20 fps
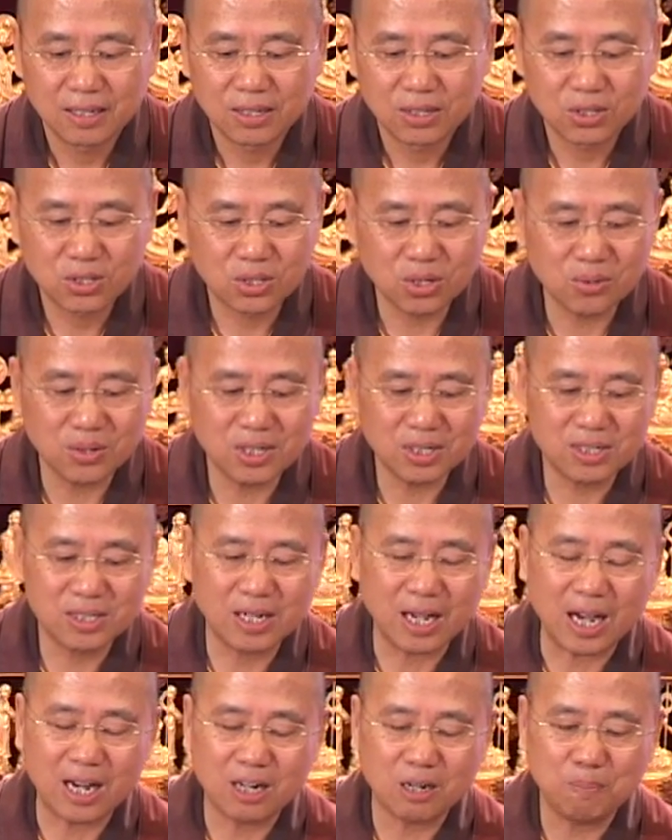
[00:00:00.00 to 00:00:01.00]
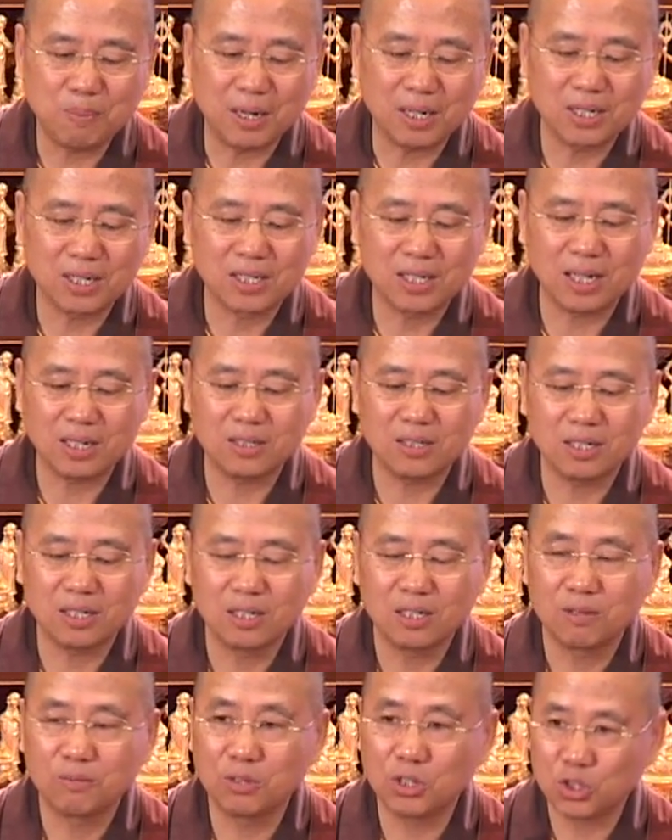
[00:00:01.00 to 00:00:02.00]
So is the anapanasati,
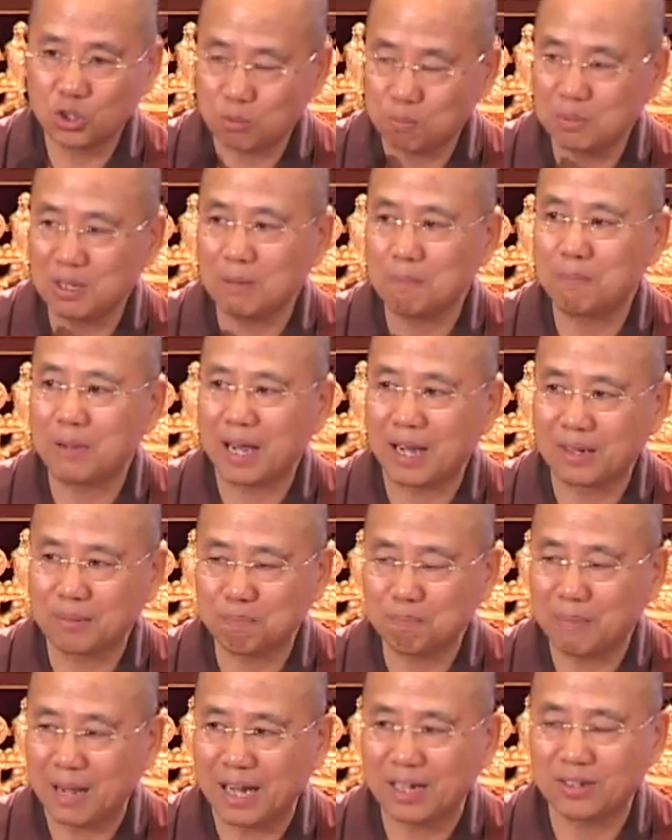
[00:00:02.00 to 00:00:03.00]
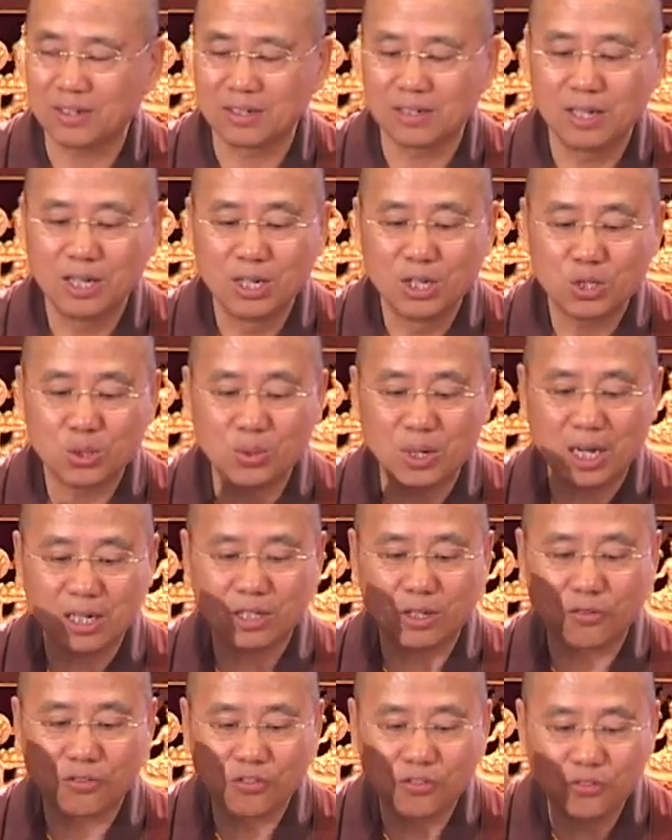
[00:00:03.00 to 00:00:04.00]
which should be abandoned. So at
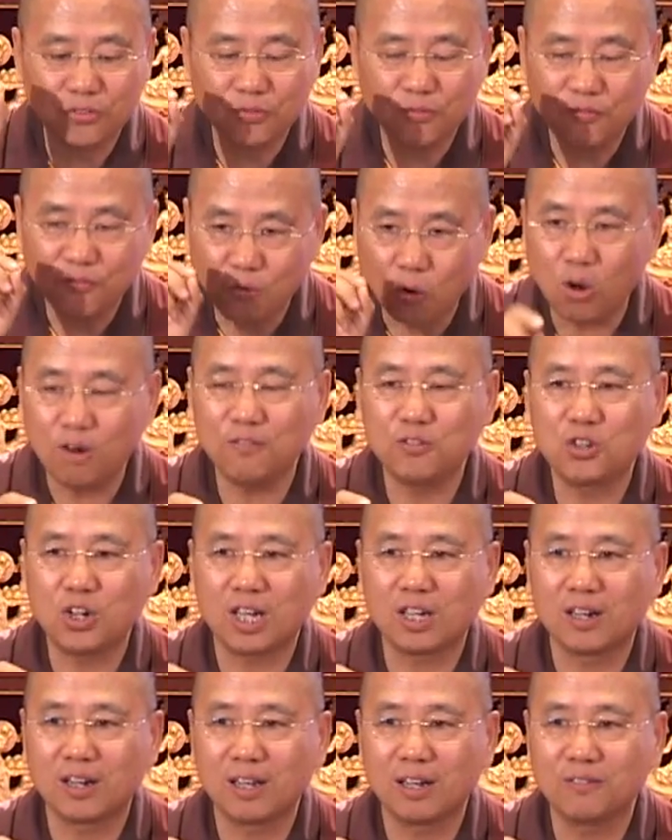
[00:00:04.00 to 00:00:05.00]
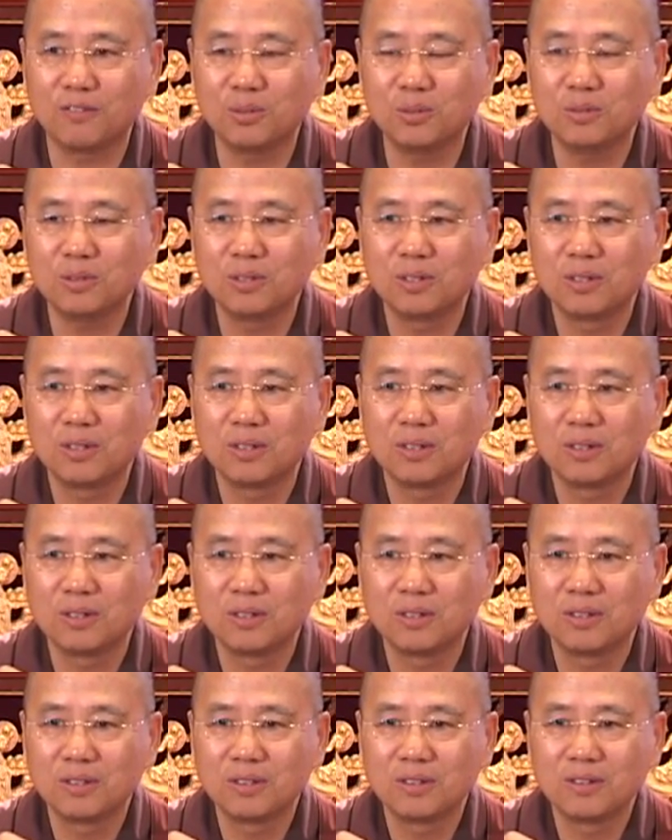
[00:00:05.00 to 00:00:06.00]
the fourth jhana level,
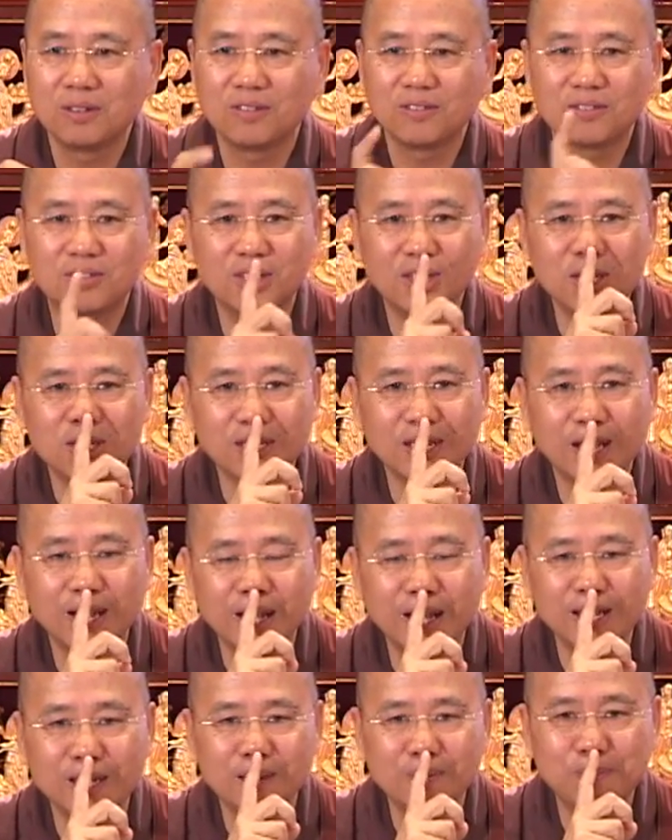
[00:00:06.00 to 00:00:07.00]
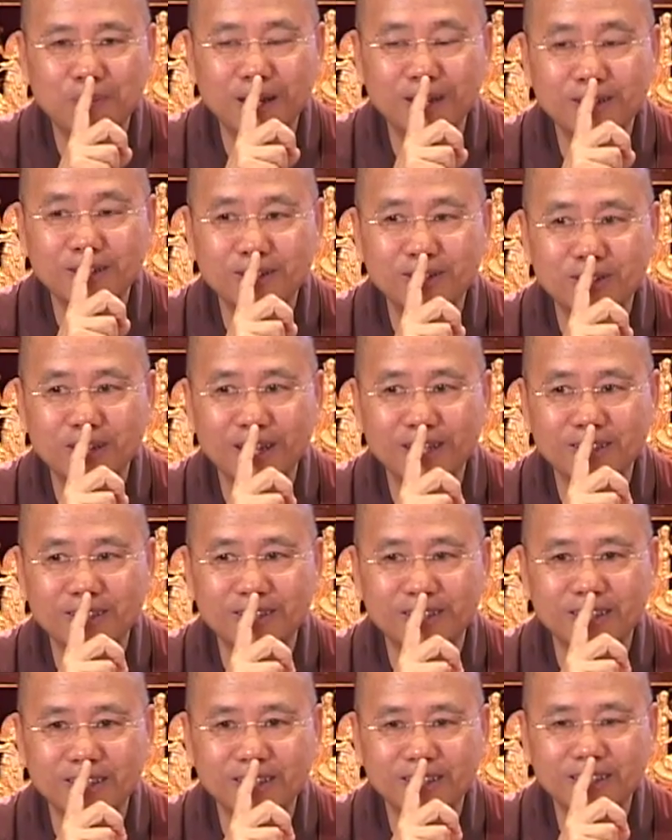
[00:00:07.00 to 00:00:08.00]
this
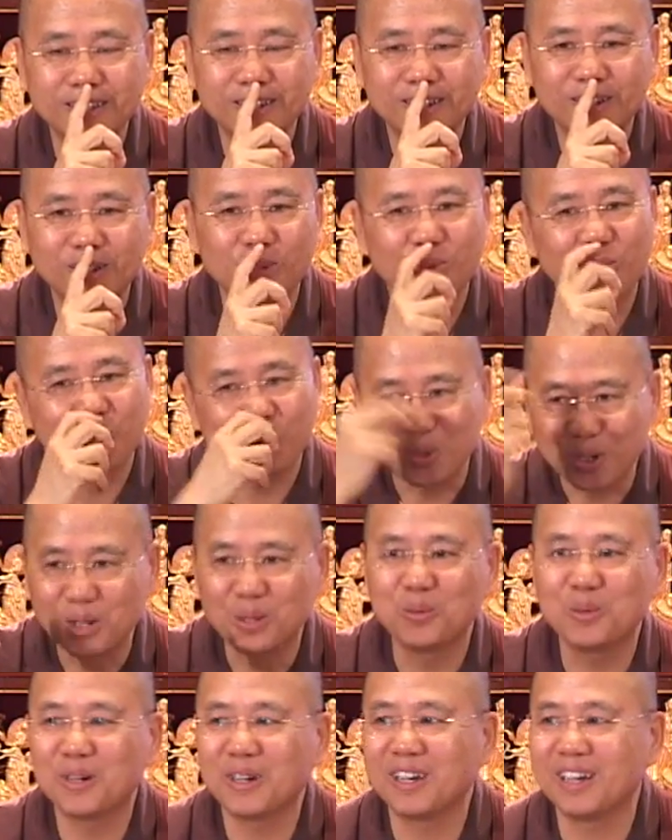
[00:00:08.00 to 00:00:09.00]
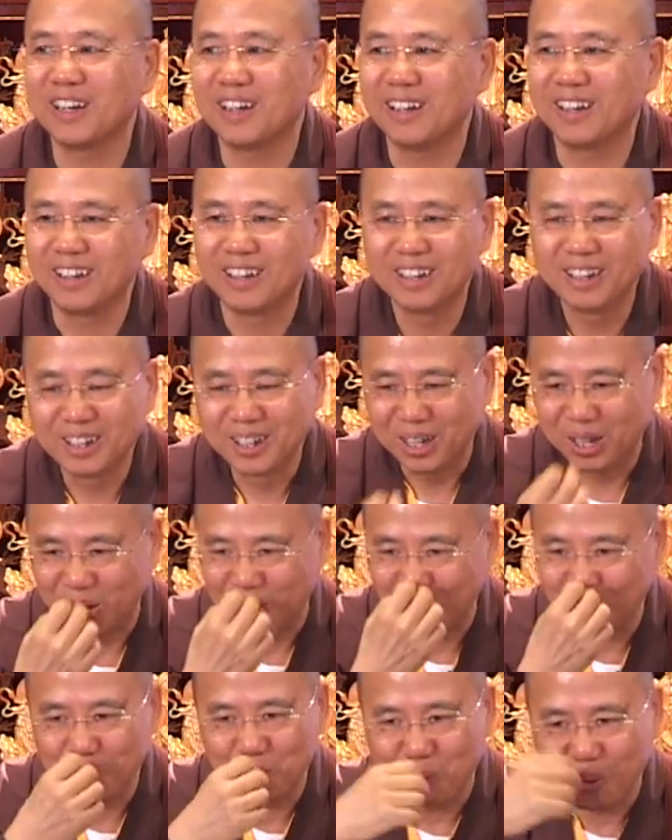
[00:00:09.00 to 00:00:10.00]
anapanasati, you throw it away.
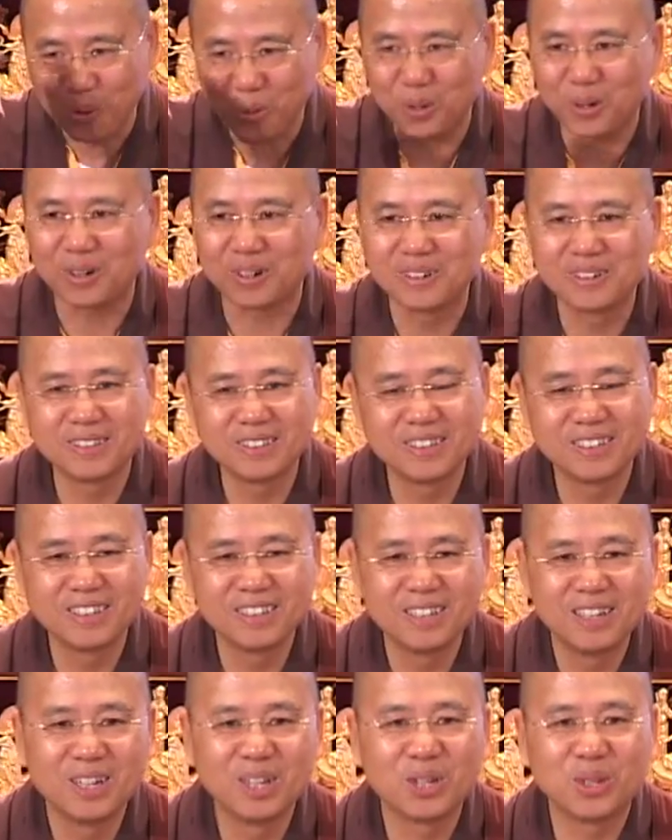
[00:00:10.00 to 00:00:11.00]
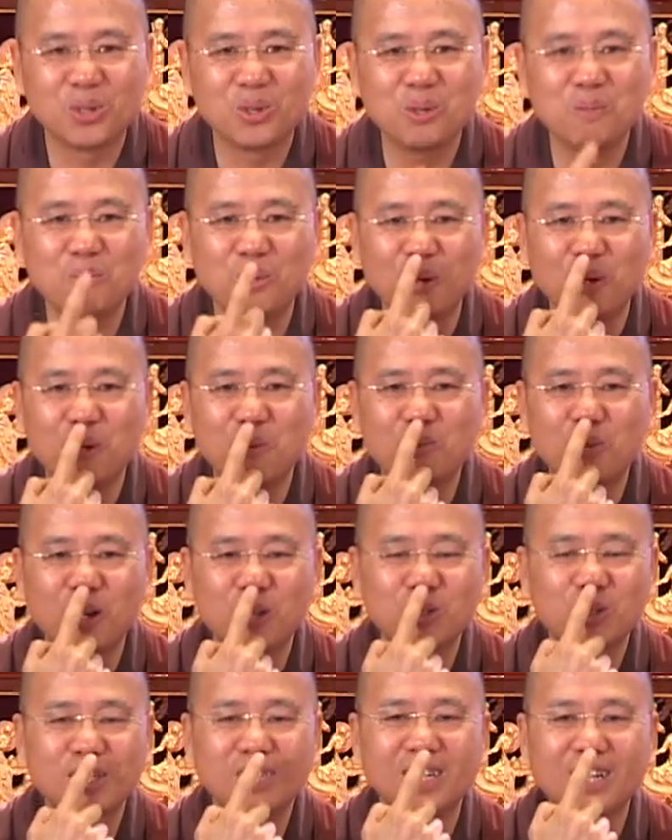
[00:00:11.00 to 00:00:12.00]
No more. No more
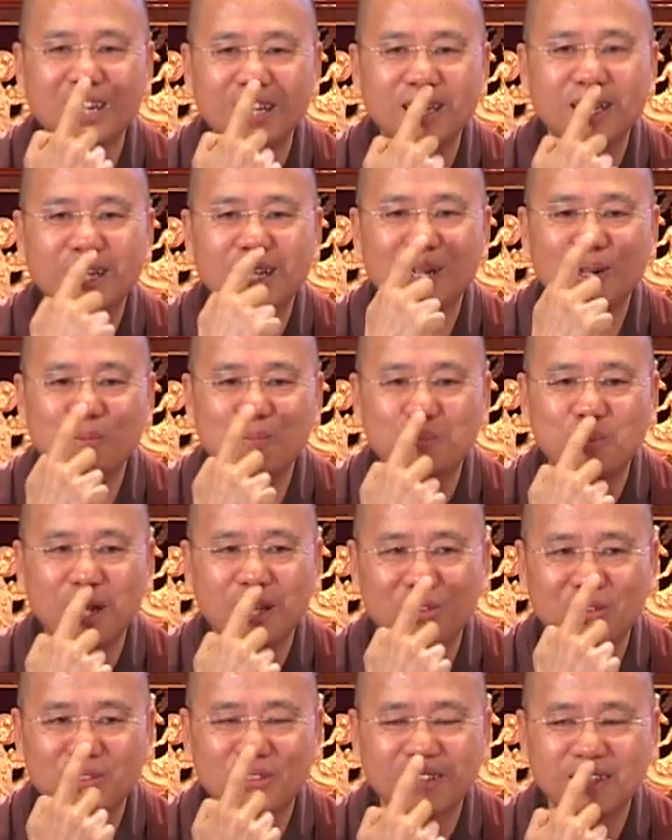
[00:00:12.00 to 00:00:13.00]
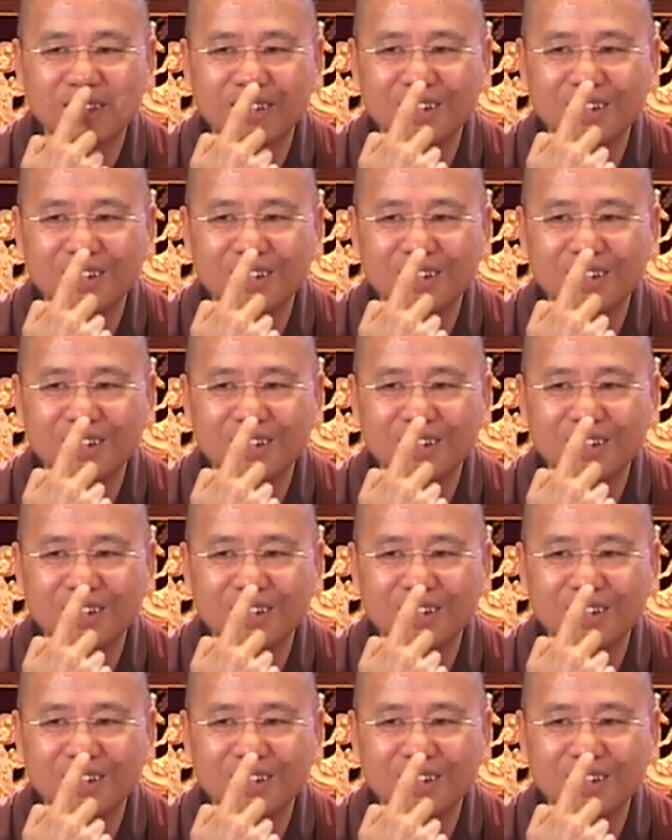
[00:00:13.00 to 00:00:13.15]
watching the in and out breath.